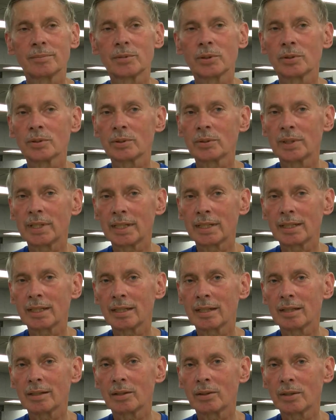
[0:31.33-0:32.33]
Don't do
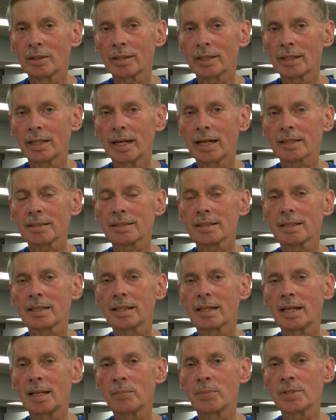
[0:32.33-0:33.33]
anything unorthodox.
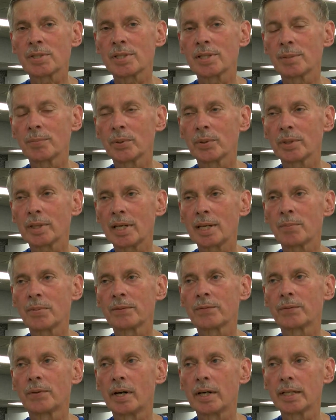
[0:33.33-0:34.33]
Keep it simple,
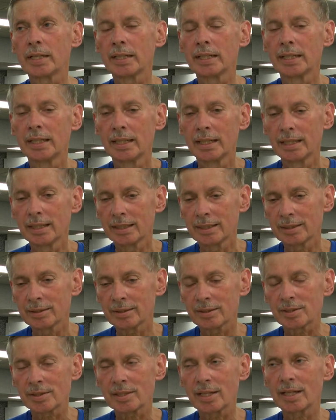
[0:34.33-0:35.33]
keep it fun.
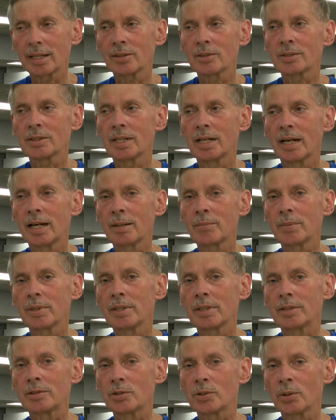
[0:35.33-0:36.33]
Just take your
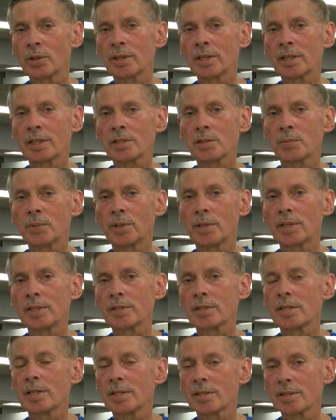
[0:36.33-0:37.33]
time, enjoy the
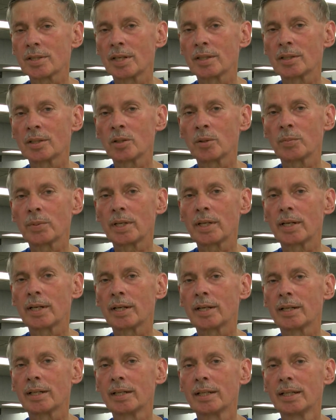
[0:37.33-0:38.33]
experience. Sunday will be
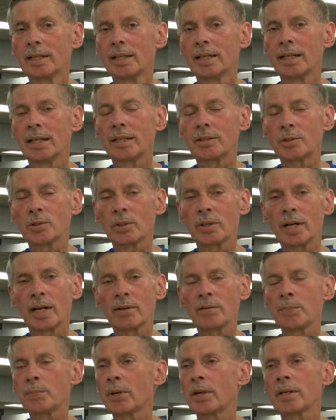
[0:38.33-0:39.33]
here. Enjoy
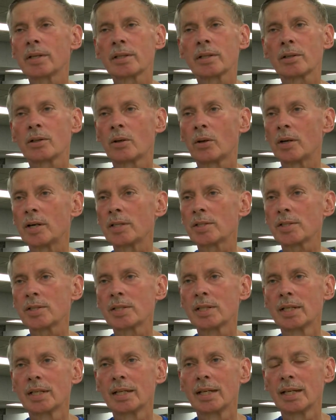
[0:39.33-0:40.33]
every part of the
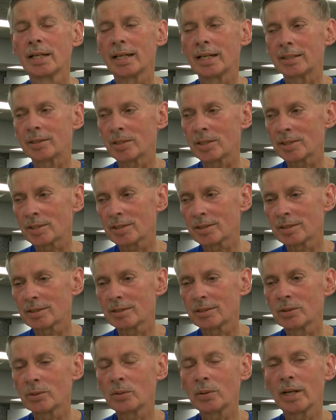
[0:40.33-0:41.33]
course. And just
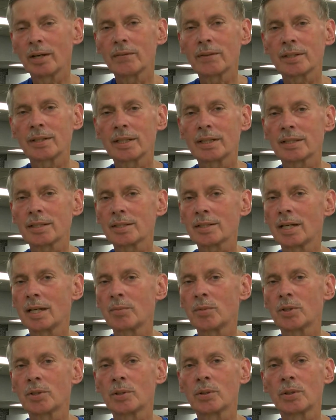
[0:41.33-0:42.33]
do everything the
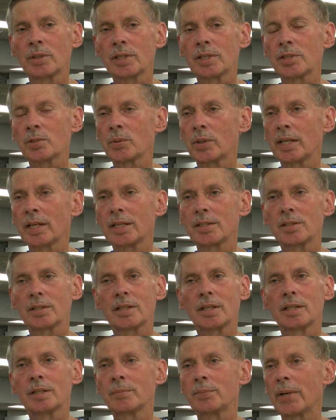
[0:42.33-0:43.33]
same you're doing this week as
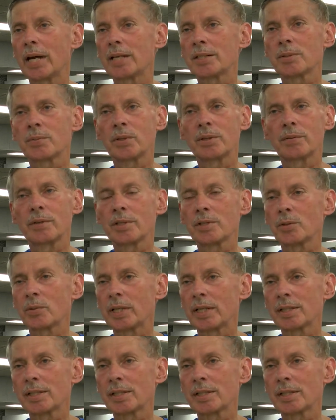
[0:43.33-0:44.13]
you've done in past previous